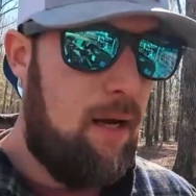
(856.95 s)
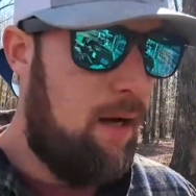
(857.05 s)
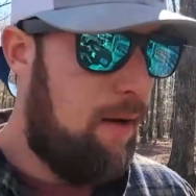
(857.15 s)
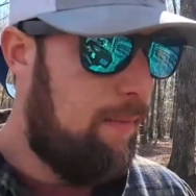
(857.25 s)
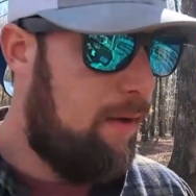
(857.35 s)

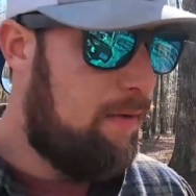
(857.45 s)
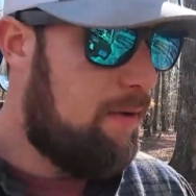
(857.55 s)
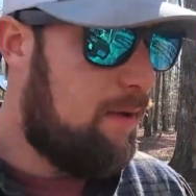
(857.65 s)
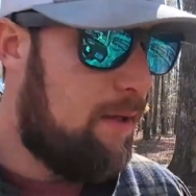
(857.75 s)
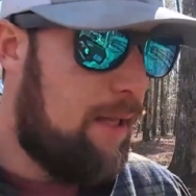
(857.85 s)
Other
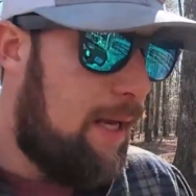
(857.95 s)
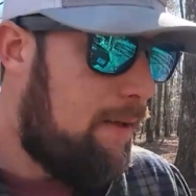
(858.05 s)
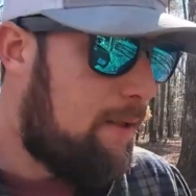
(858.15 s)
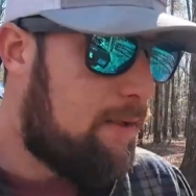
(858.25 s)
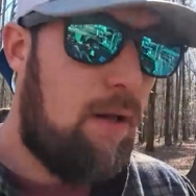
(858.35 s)
than
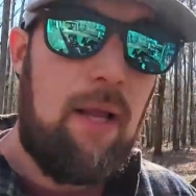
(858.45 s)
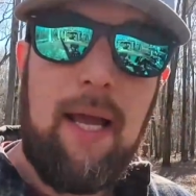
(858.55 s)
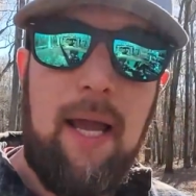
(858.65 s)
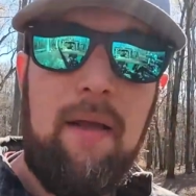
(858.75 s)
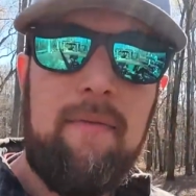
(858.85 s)
that, that's all I
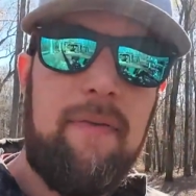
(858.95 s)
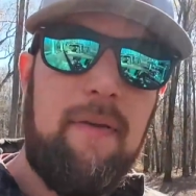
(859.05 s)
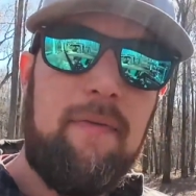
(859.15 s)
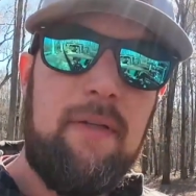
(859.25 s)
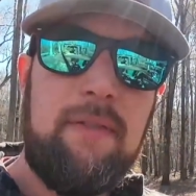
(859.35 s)
have
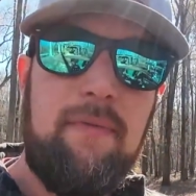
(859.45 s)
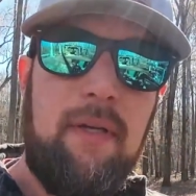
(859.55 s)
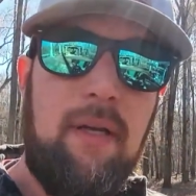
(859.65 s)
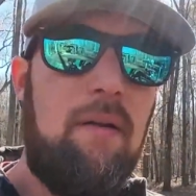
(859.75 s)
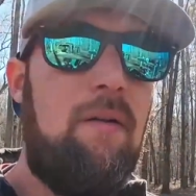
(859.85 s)
for this
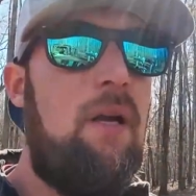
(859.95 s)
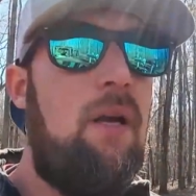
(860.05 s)
video.